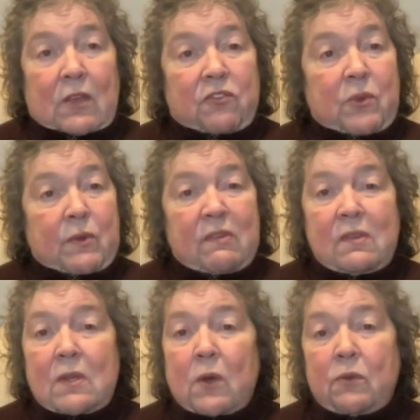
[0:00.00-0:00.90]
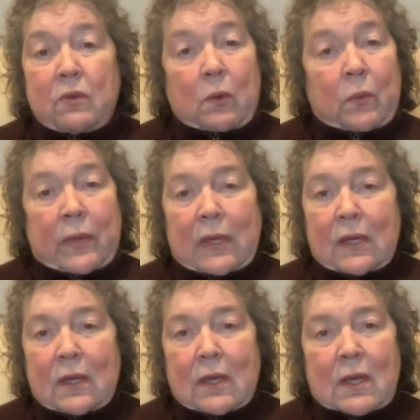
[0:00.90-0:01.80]
She was so, so
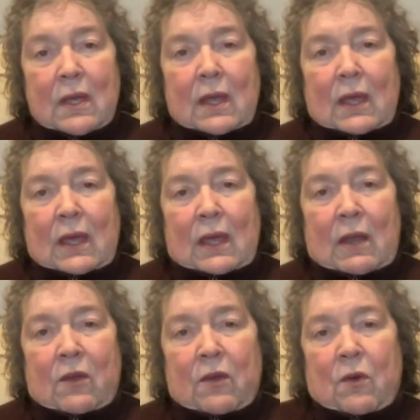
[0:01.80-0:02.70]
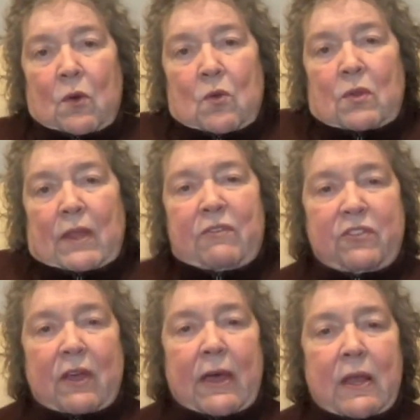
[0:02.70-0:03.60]
weak. And her whole left
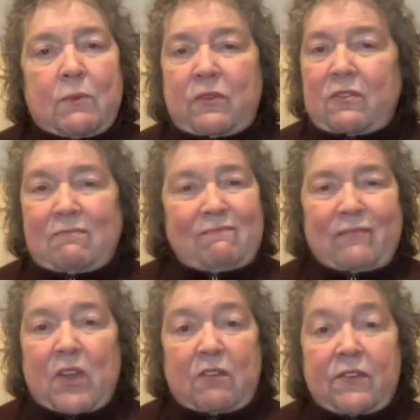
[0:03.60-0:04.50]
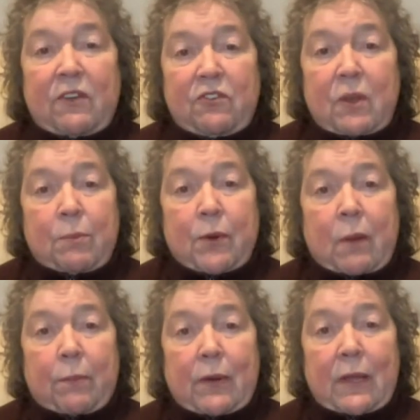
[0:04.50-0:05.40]
side was not functioning
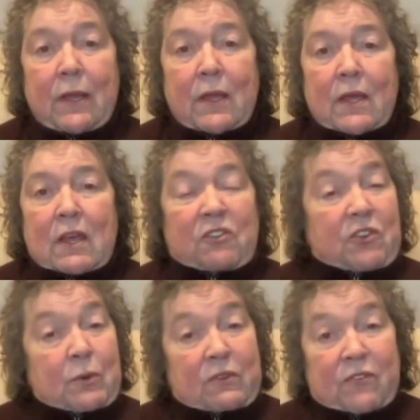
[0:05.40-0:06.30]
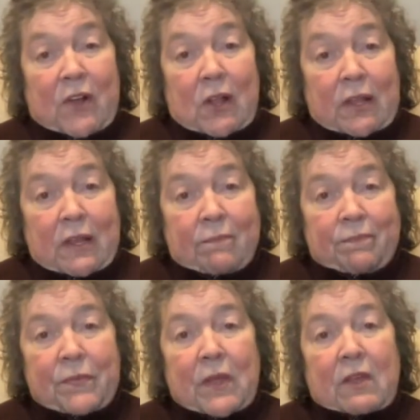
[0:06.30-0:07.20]
properly. She was falling.
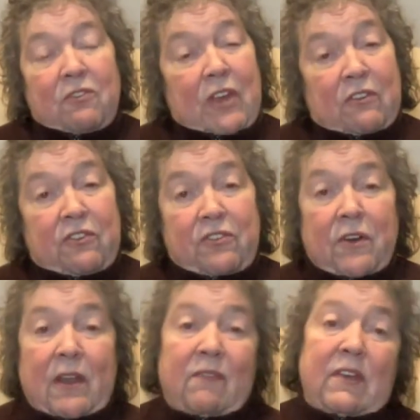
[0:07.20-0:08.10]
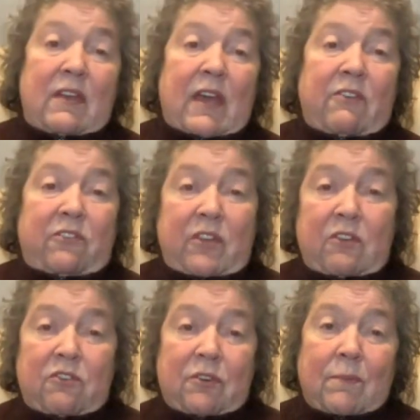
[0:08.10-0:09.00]
She actually started having had a
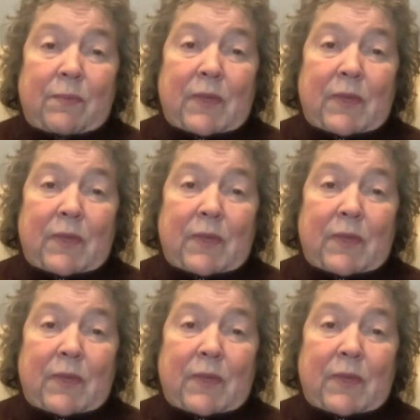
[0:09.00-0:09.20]
seizure.